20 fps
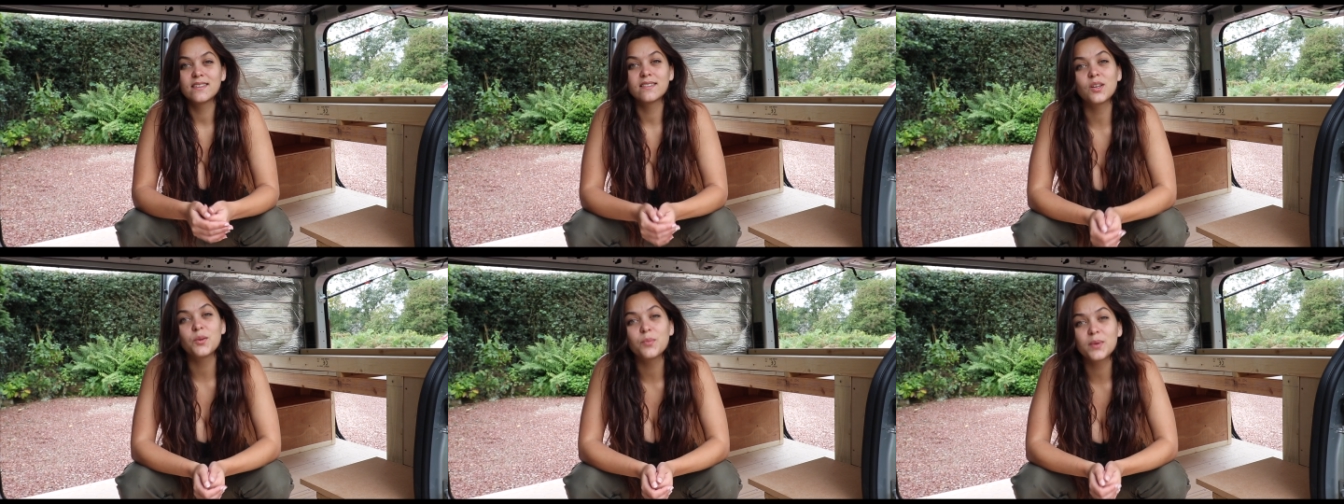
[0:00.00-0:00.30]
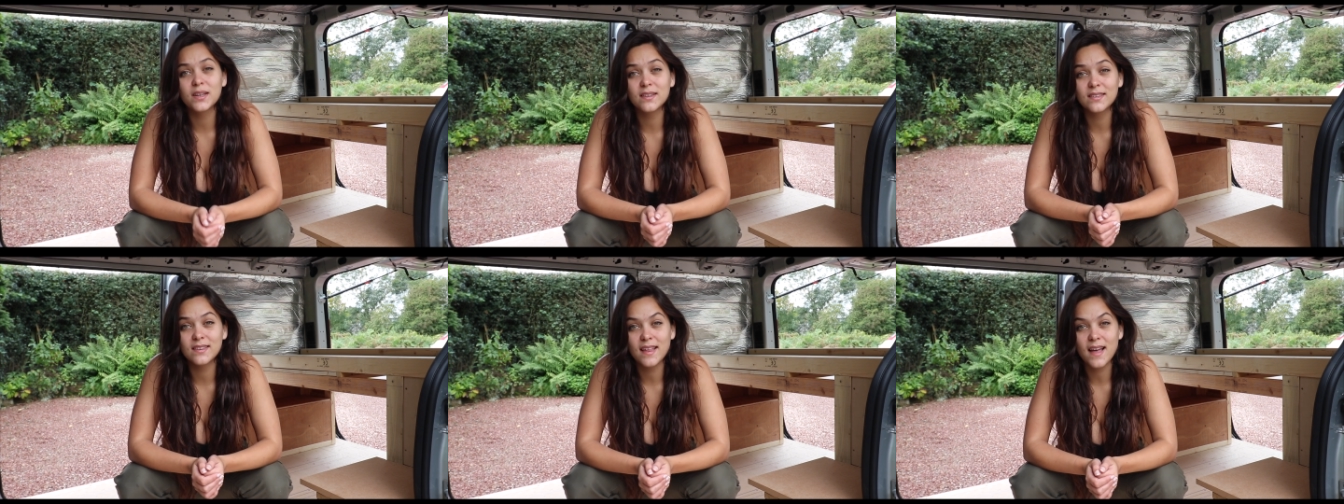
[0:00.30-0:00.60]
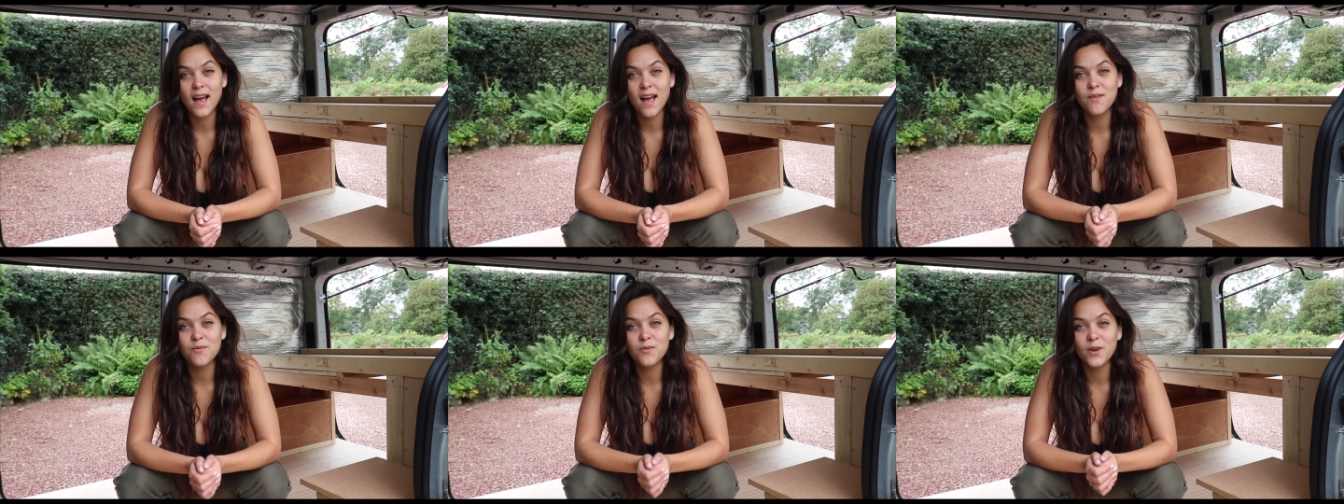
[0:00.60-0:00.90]
So because of
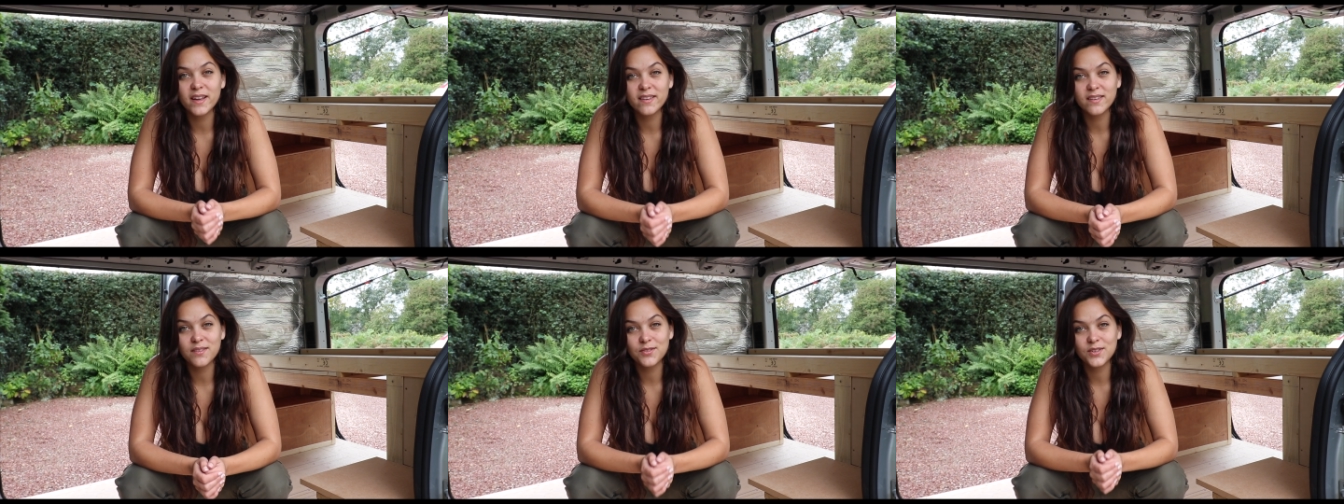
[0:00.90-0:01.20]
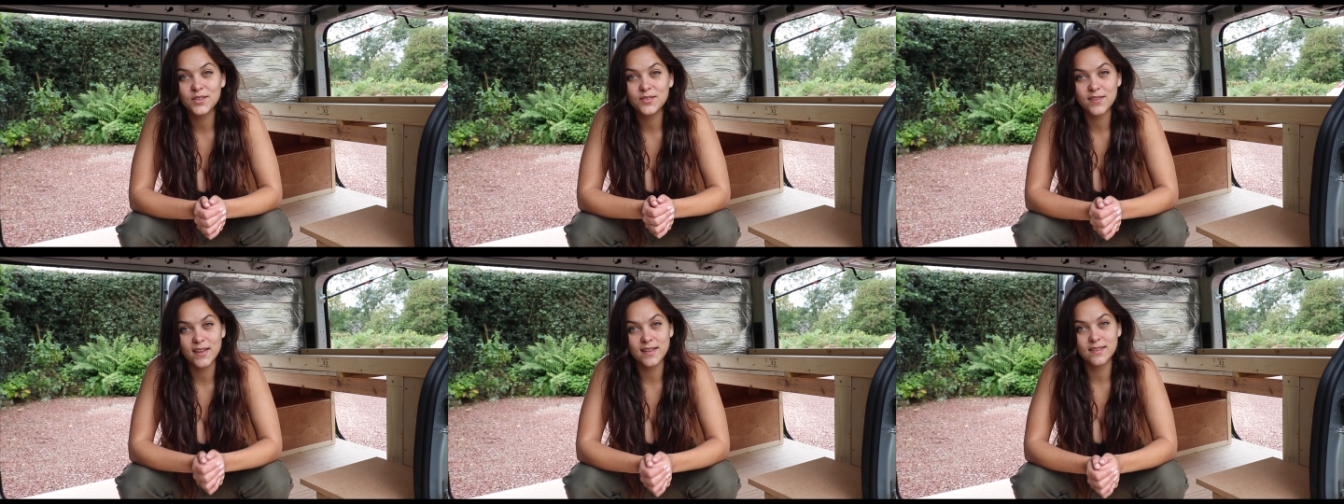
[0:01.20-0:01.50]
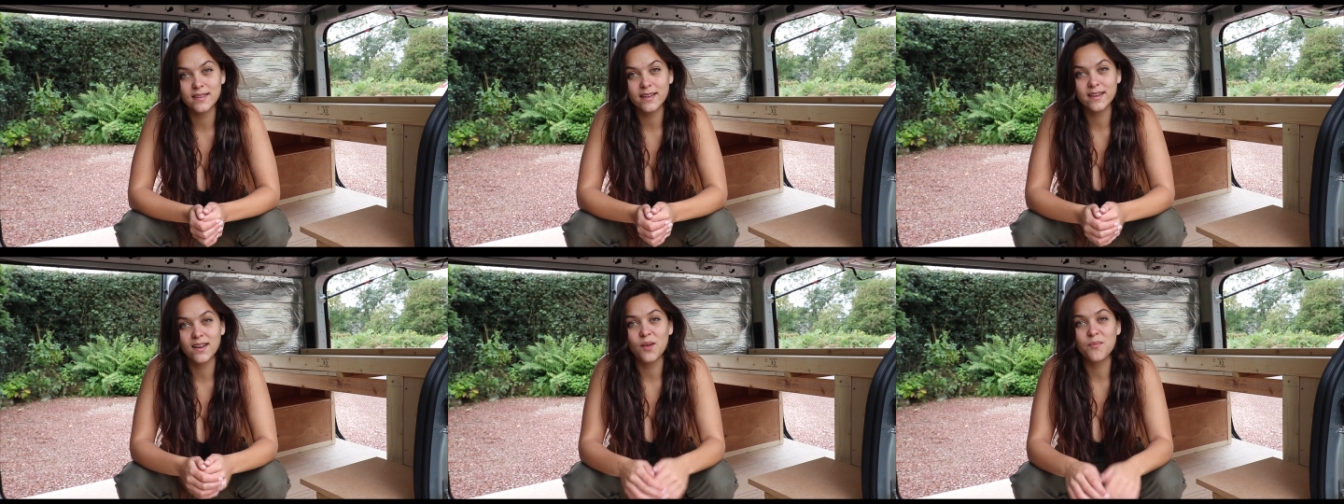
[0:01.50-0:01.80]
that, I'm waiting for a
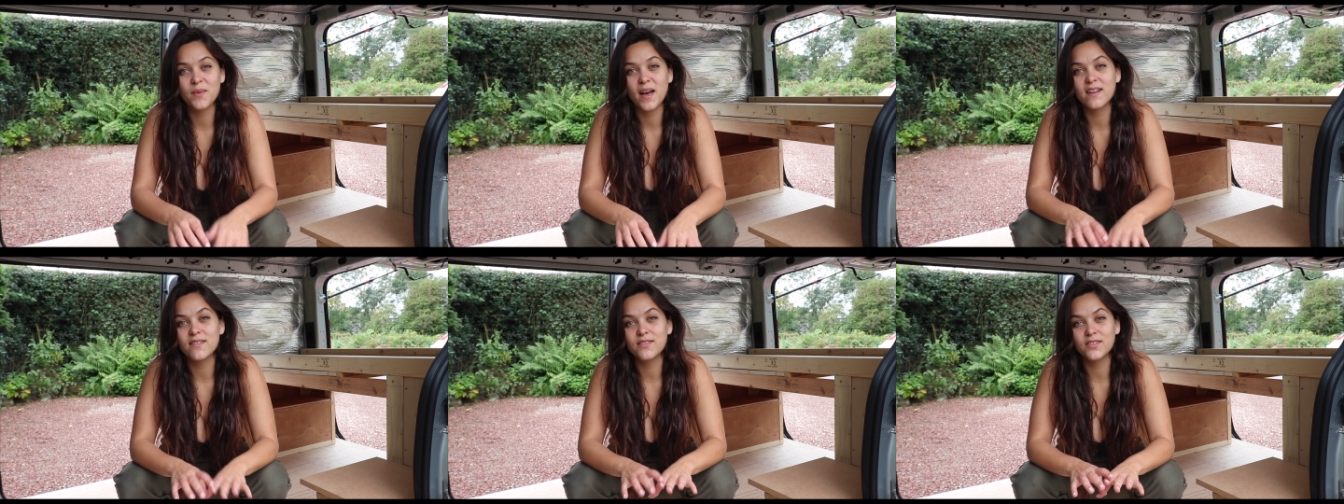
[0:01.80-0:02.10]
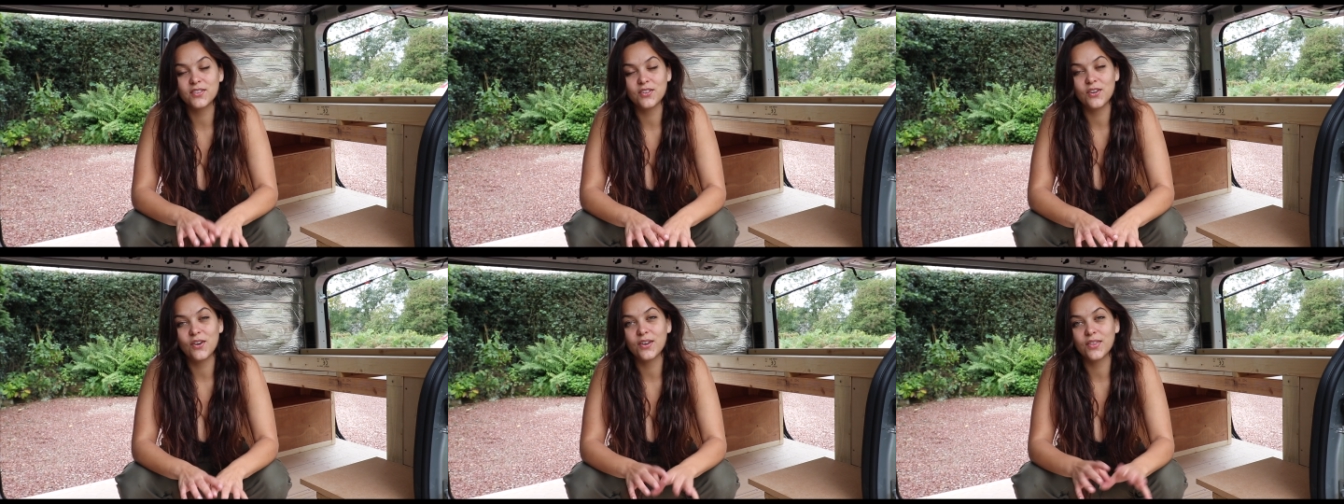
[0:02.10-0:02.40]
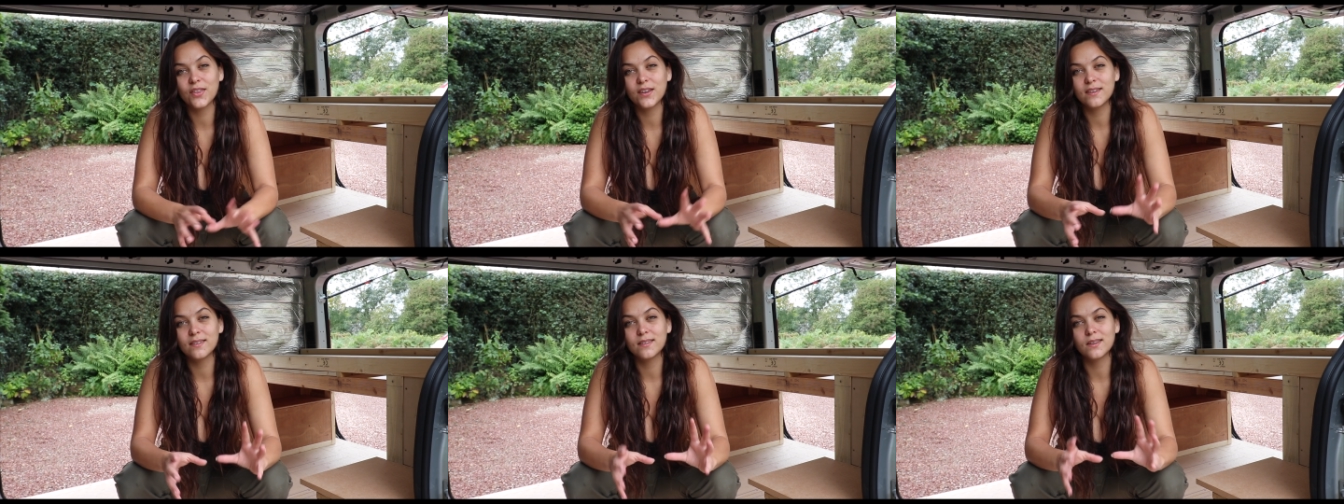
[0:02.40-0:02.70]
vent to come out of stock
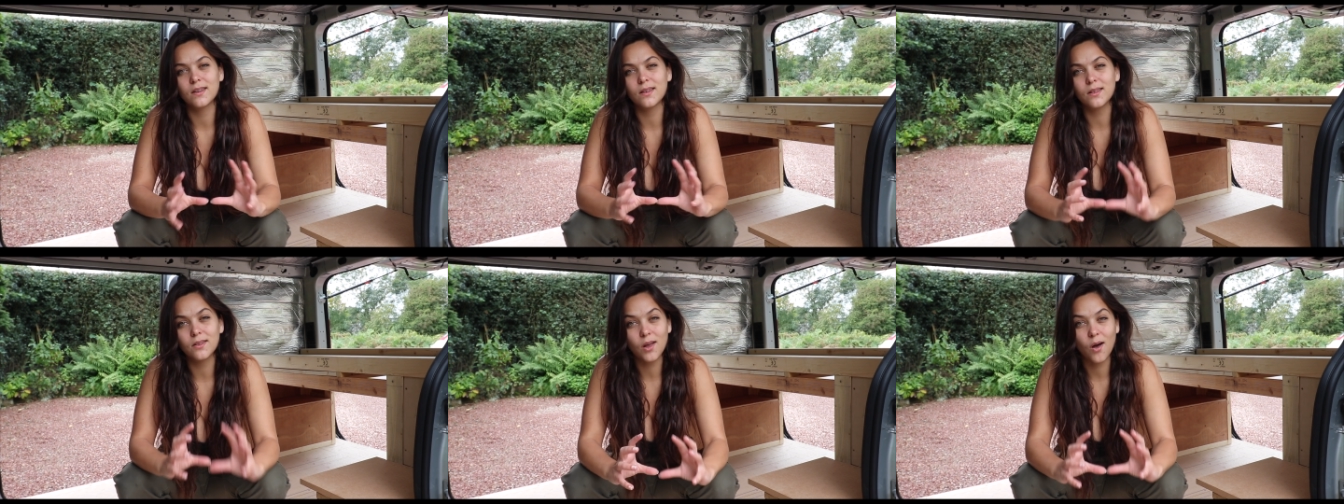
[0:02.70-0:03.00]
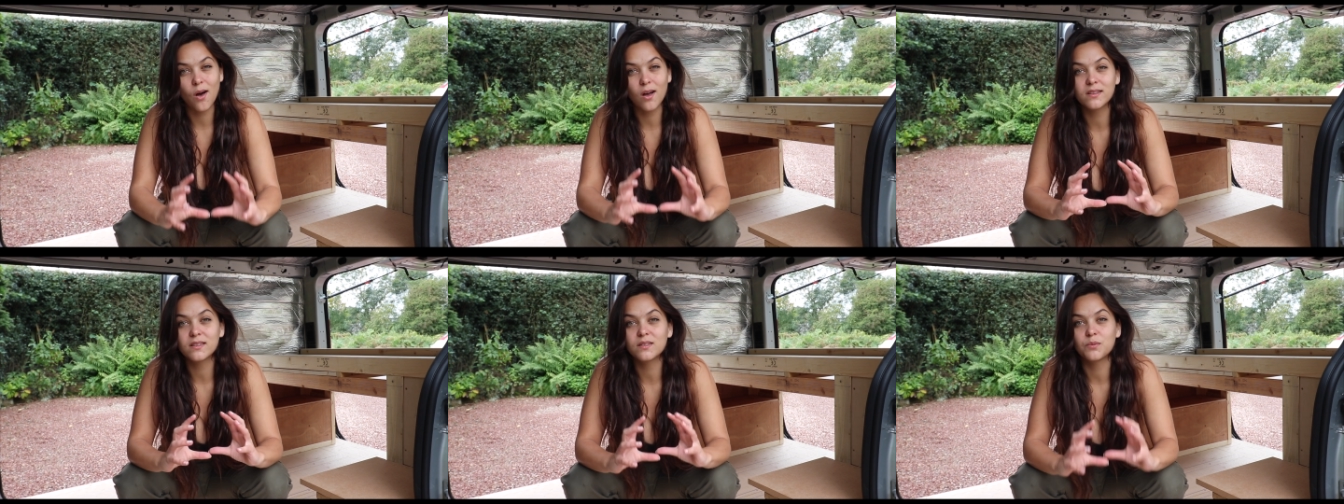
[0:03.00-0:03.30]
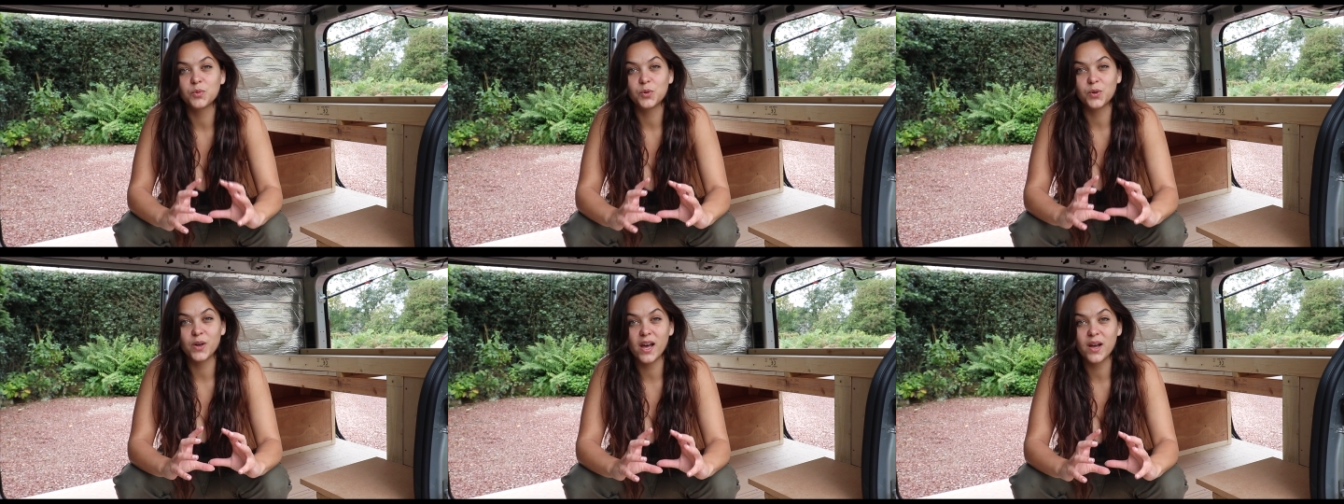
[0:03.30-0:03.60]
that is a lot
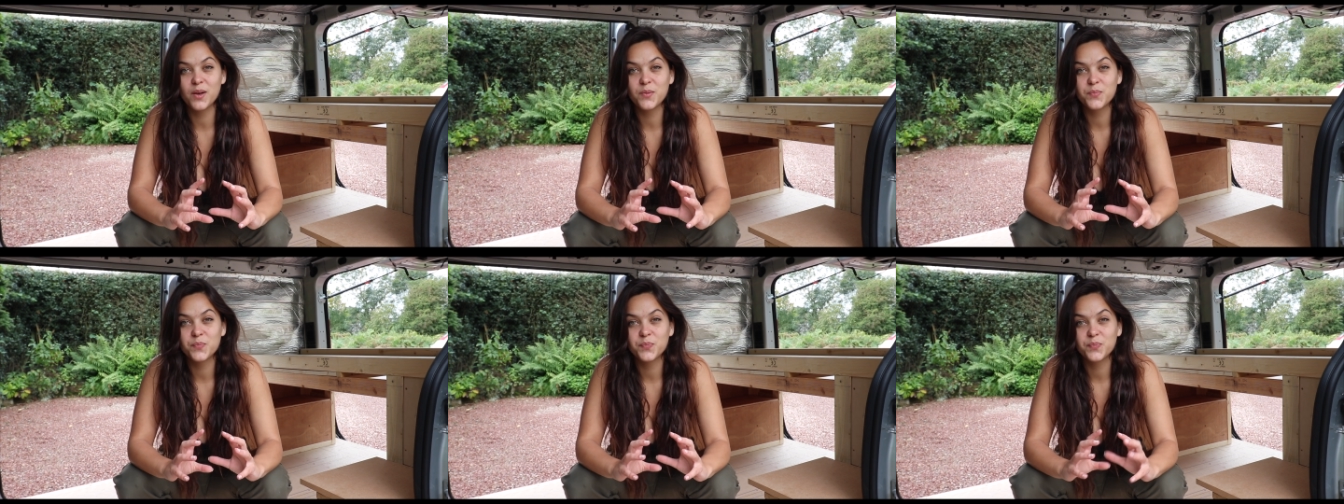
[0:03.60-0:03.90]
smaller.